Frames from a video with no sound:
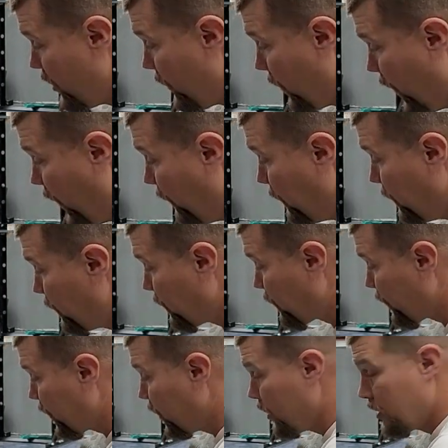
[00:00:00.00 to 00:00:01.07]
But
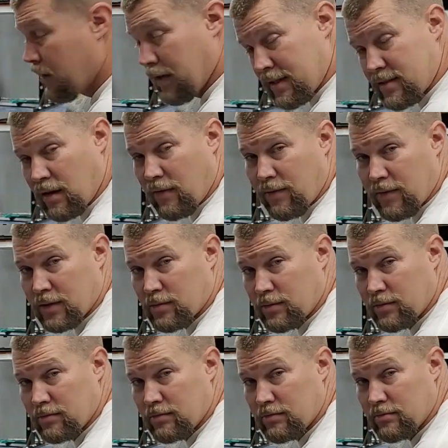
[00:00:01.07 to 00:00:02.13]
that's all for this one.
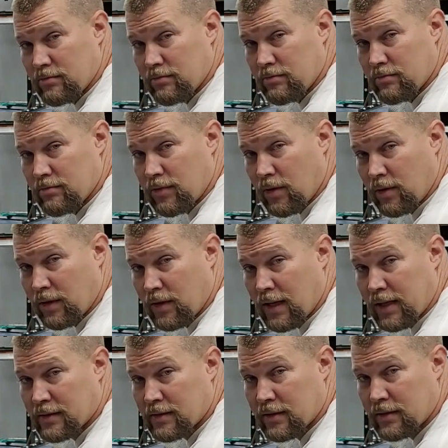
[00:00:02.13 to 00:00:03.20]
On to the
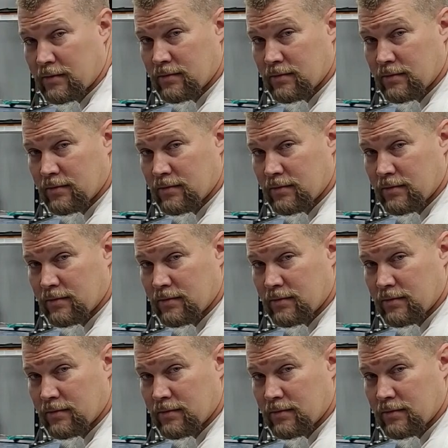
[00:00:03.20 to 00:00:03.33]
next thing.